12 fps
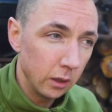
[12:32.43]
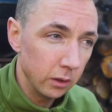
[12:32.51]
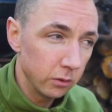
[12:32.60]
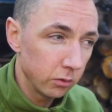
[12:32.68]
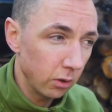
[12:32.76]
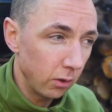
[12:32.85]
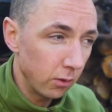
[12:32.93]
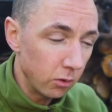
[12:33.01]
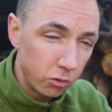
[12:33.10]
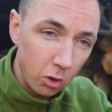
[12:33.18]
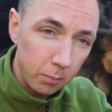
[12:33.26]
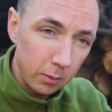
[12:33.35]
And so the
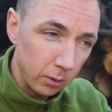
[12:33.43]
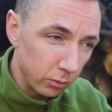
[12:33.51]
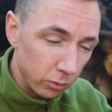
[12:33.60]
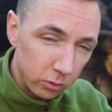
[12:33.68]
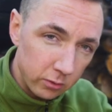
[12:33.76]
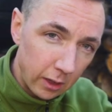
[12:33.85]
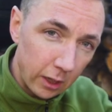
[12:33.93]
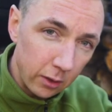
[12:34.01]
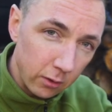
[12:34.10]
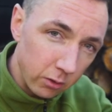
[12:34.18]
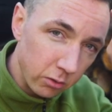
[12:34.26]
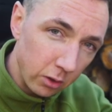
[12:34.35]
droplets will stay
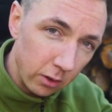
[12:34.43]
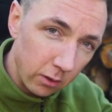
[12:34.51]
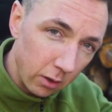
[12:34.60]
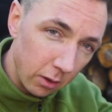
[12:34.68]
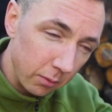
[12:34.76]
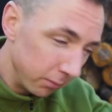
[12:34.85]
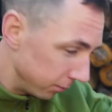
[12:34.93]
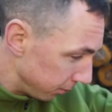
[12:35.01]
on the side of the